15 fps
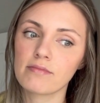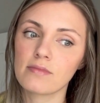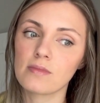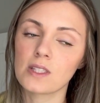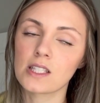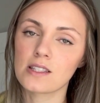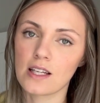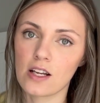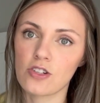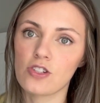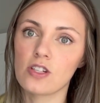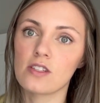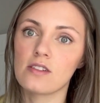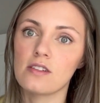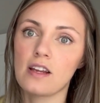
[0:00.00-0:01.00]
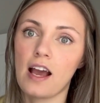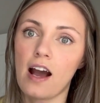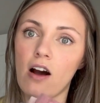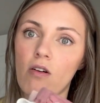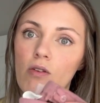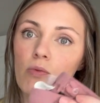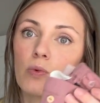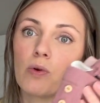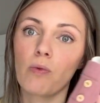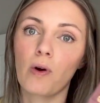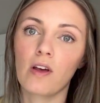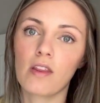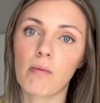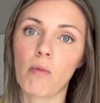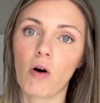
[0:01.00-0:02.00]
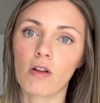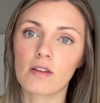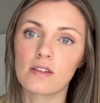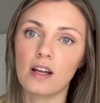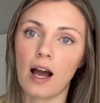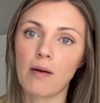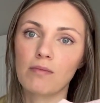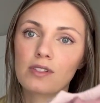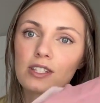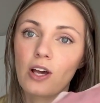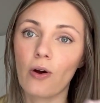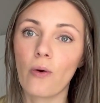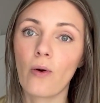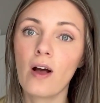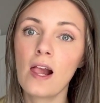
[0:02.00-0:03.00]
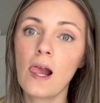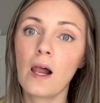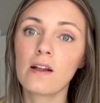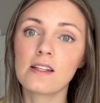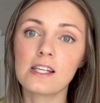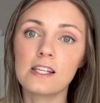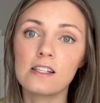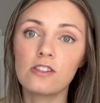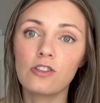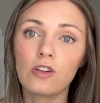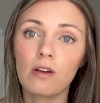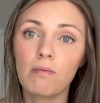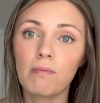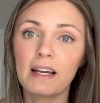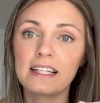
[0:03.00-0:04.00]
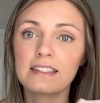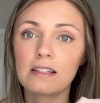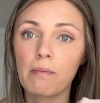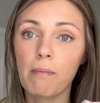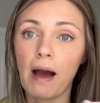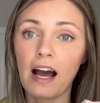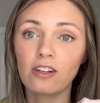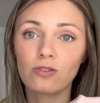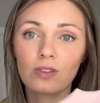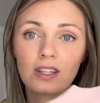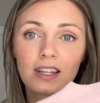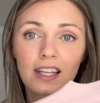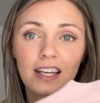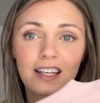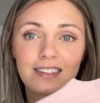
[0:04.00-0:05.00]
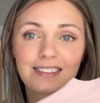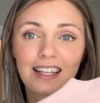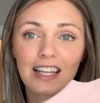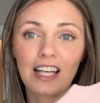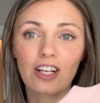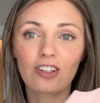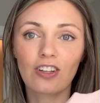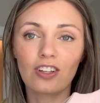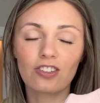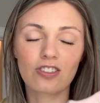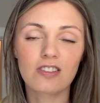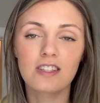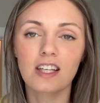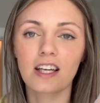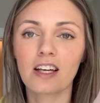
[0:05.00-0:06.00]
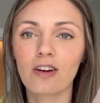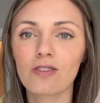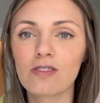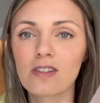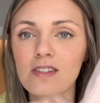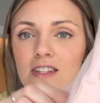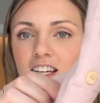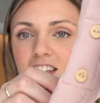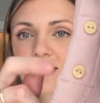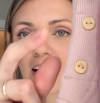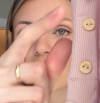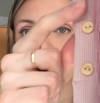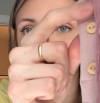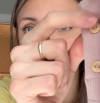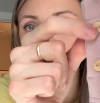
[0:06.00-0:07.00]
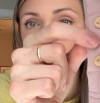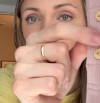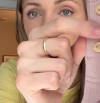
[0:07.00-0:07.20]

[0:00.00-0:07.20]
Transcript: the size she is now, and we wear them all the time. So these you can mix and match with things, and they're just the coziest things. They have a cute little